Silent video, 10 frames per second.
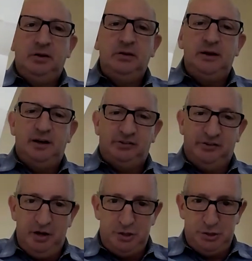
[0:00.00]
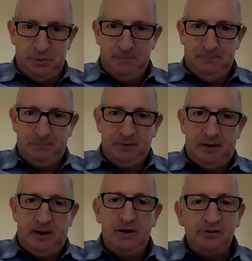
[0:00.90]
Kleenex tissue,
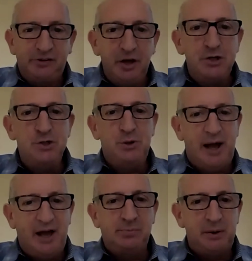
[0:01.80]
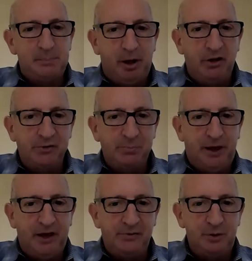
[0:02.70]
and this tissue has been pulse
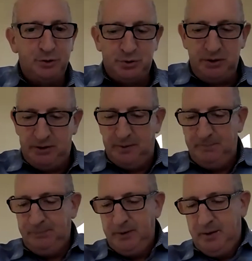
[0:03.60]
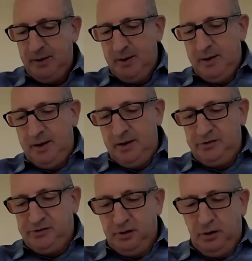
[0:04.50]
plasma treated. And
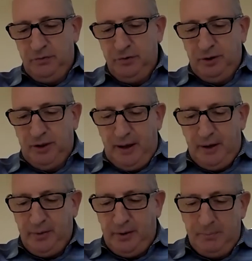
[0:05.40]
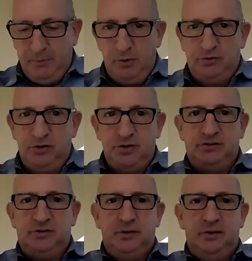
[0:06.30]
so, if you allow, I'm going to just